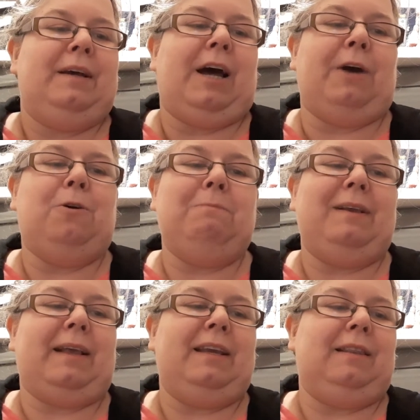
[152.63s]
I hope
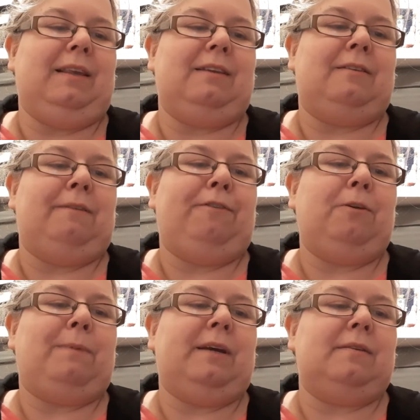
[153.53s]
you like these
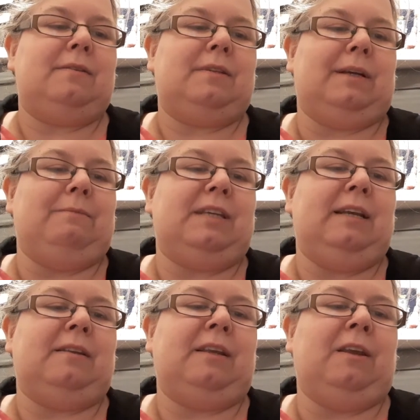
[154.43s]
few bits I'm
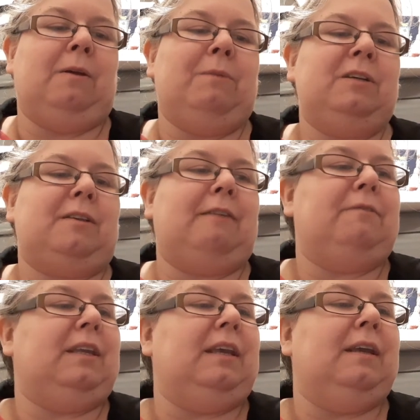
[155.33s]
sending you. Much love,
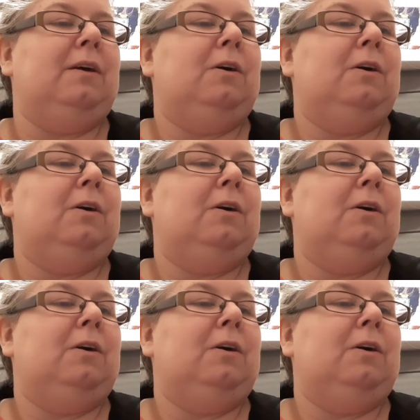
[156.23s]
Dee.